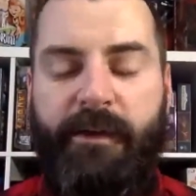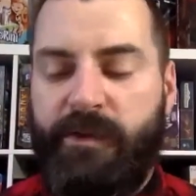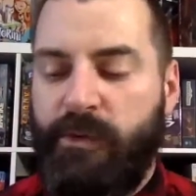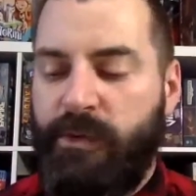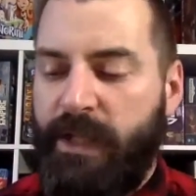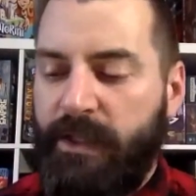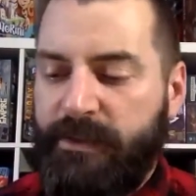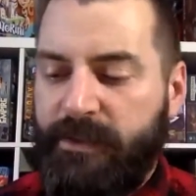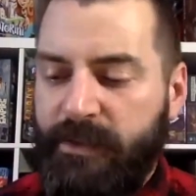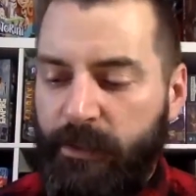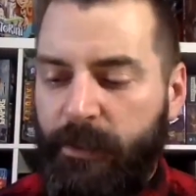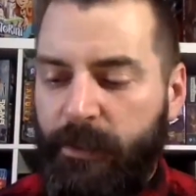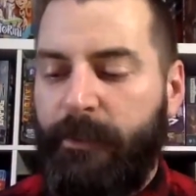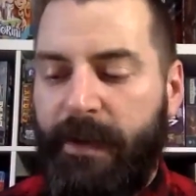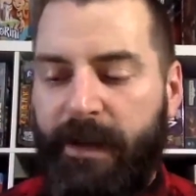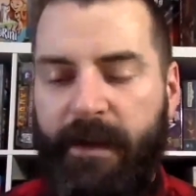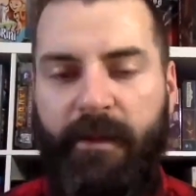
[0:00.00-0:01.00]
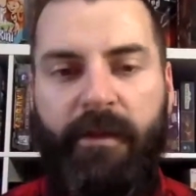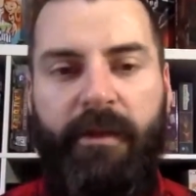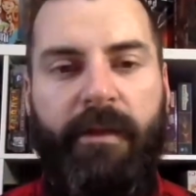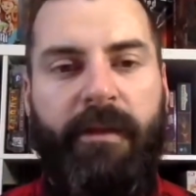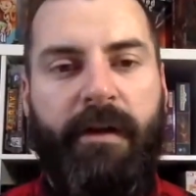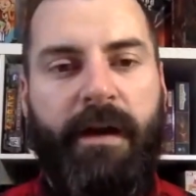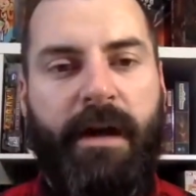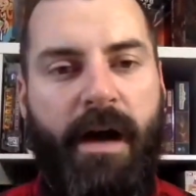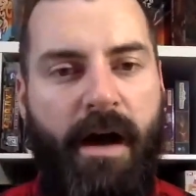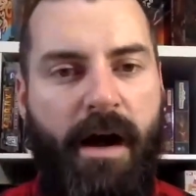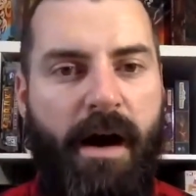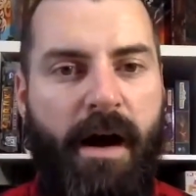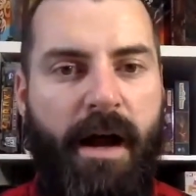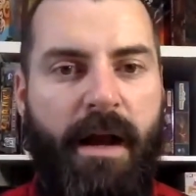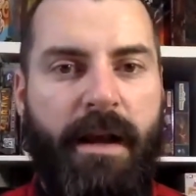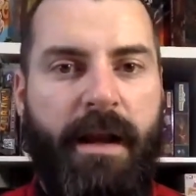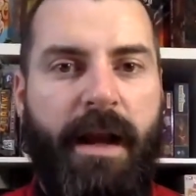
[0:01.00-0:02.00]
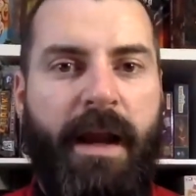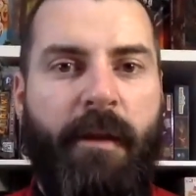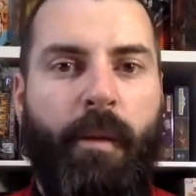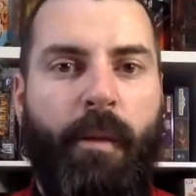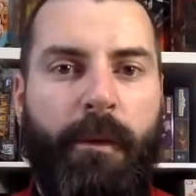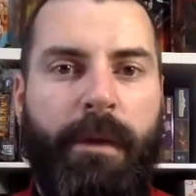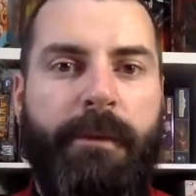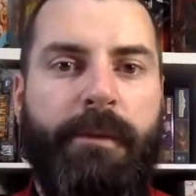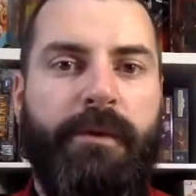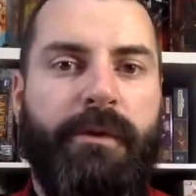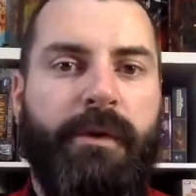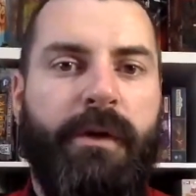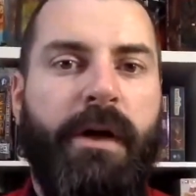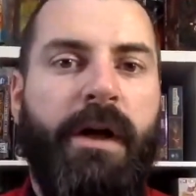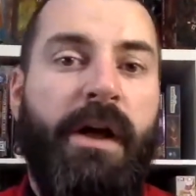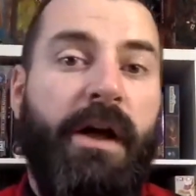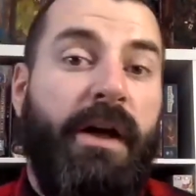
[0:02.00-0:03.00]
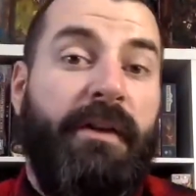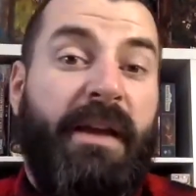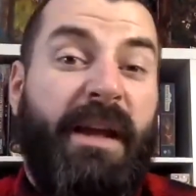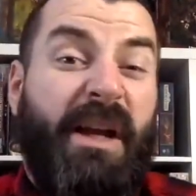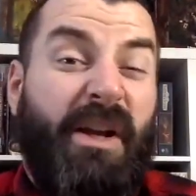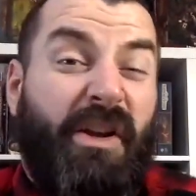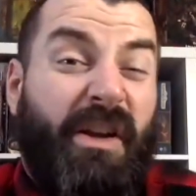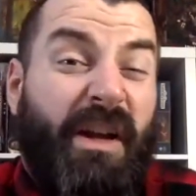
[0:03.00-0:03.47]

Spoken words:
So tell us a little bit about the con and what people that